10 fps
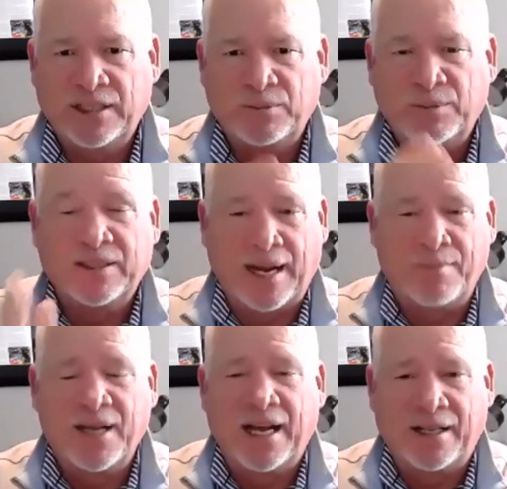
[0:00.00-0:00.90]
is because I
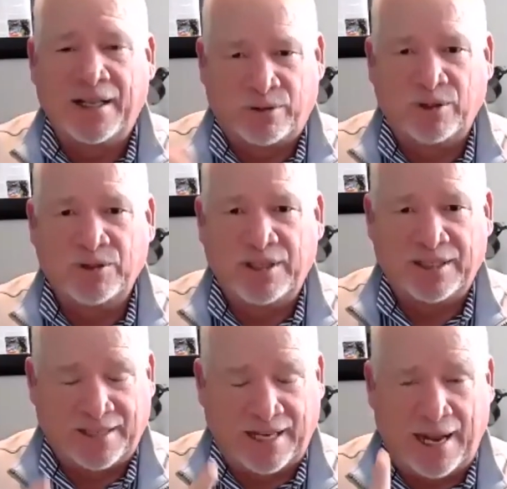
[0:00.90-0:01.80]
am the guy in the crow's
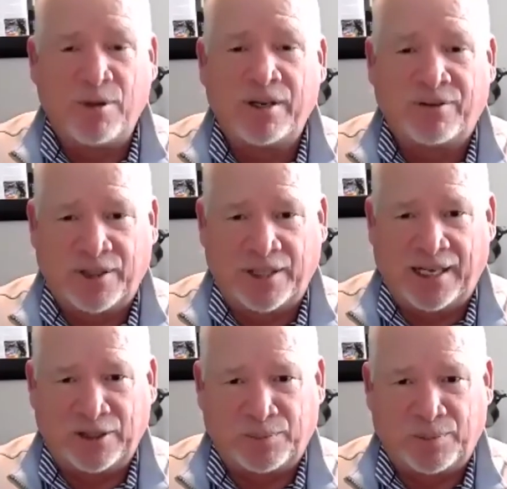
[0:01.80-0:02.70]
nest and I'm looking for the
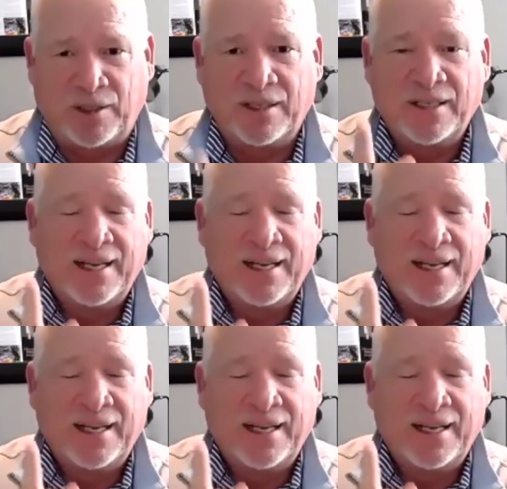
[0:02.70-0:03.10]
iceberg.